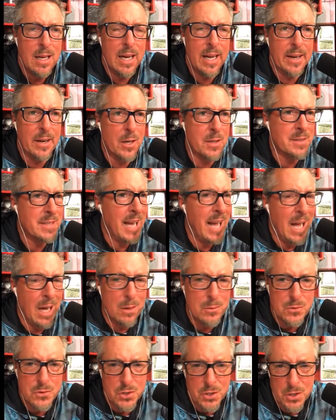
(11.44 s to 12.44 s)
and they're
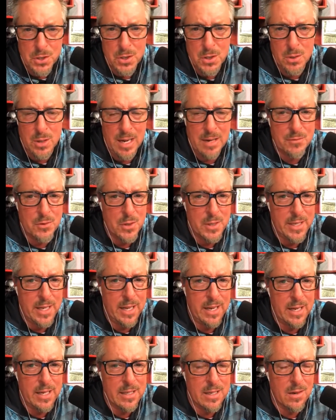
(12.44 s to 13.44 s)
down two after
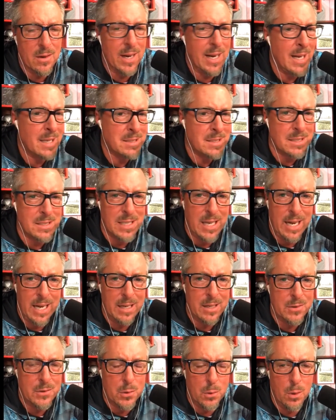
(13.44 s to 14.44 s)
getting their asses
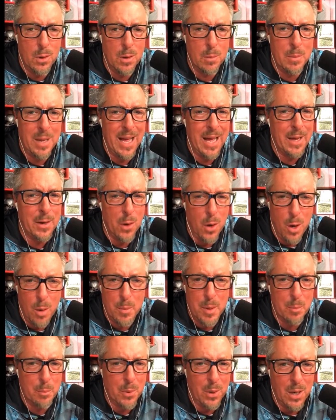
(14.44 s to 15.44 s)
handed to them at
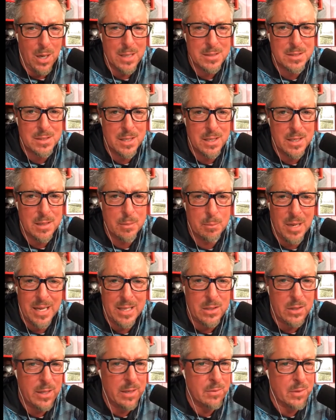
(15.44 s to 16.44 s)
home in Boston
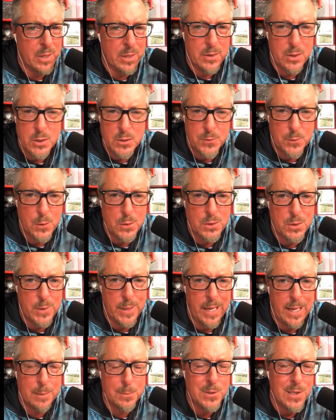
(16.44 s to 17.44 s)
by Cleveland in those first two
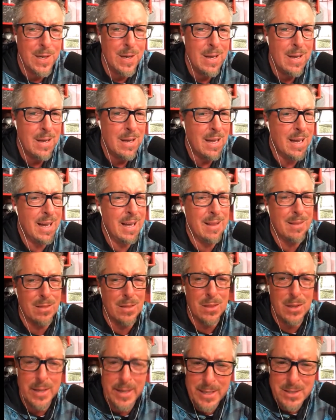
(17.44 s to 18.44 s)
games. At
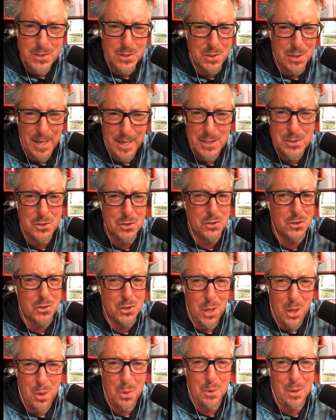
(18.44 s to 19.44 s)
least they
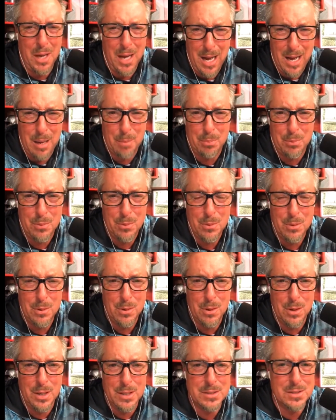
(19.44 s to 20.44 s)
showed up
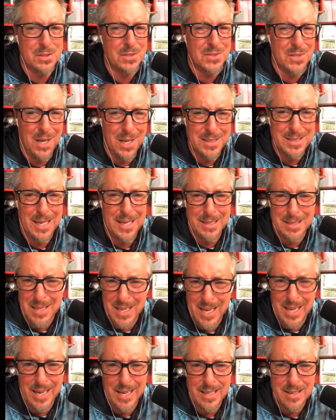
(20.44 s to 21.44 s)
on Sunday
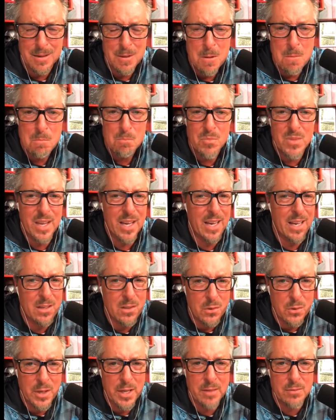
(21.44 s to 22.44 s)
night
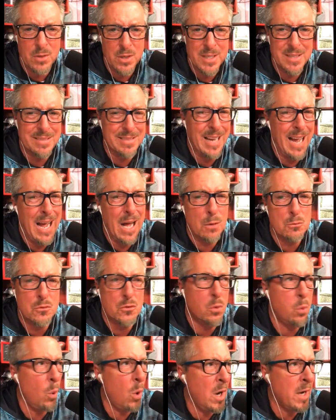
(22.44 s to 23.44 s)
in Cleveland, down
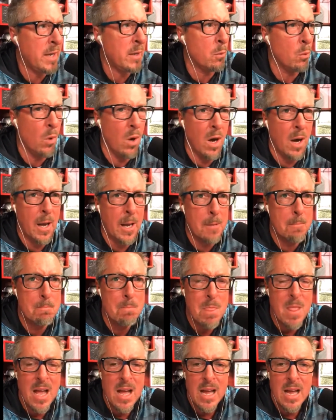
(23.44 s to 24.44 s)
21,
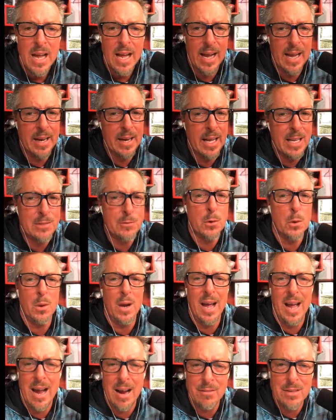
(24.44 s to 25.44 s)
and they threw
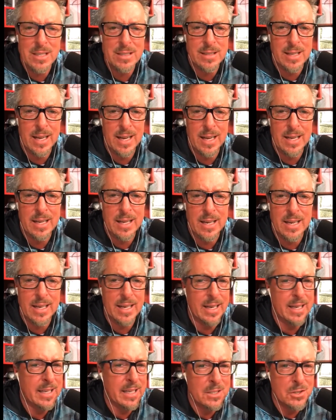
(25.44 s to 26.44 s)
everything in
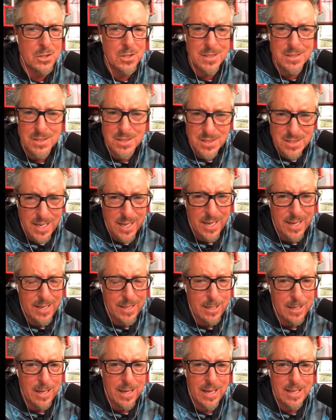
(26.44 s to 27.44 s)
the kitchen
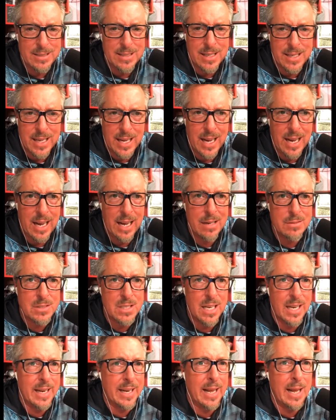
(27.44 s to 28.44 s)
sink at the
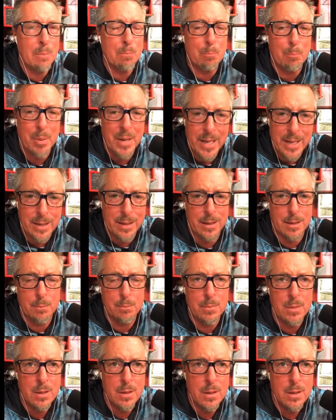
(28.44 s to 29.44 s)
Cavs, and they beat
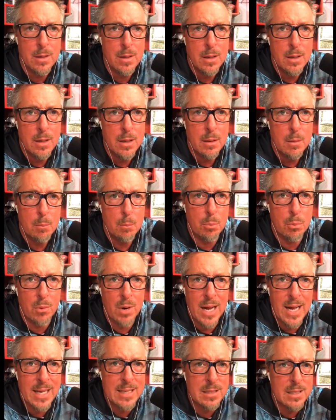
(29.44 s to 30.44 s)
them.
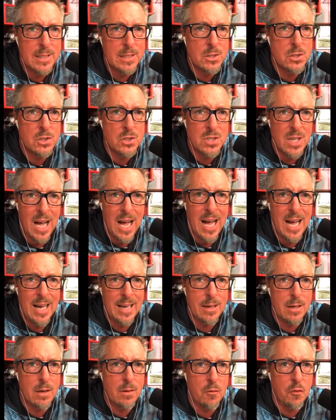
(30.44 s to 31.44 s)
Bradley's
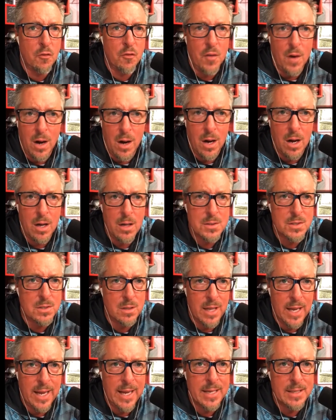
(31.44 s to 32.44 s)
shot falls
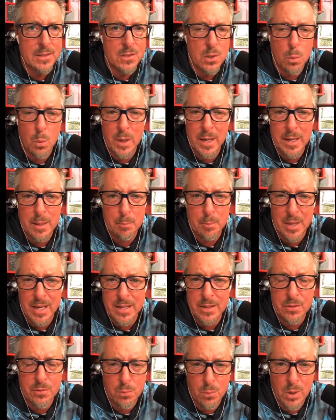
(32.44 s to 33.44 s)
late to win it
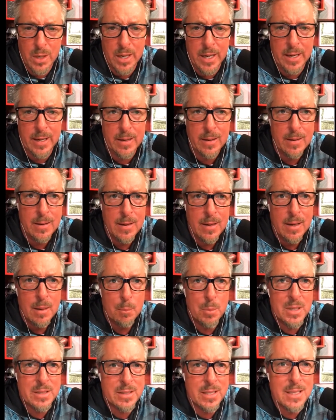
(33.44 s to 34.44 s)
by three,
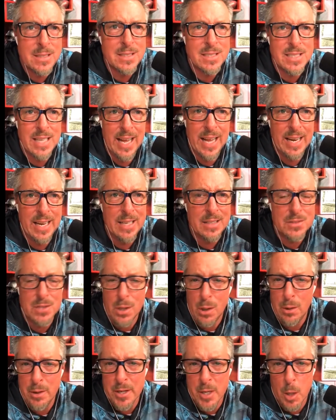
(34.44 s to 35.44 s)
but this San
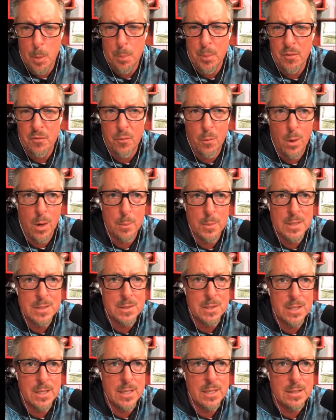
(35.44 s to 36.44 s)
Antonio
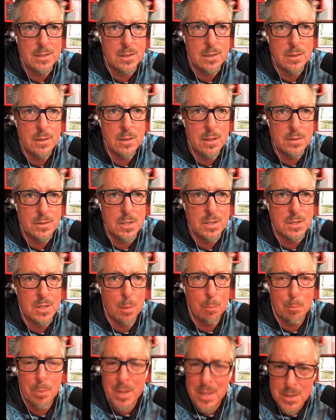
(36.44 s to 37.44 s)
performance is just
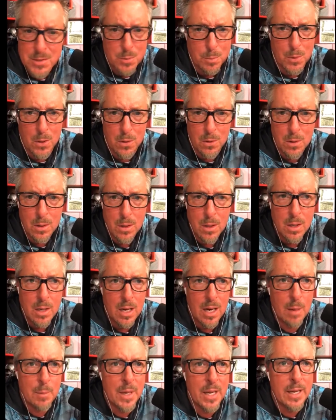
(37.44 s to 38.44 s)
abysmal.
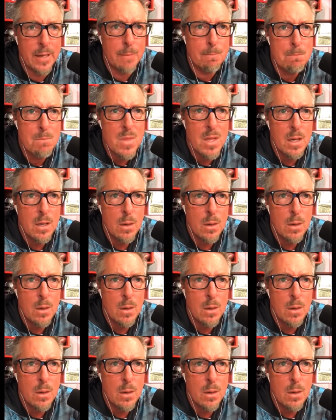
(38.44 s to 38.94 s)
I mean,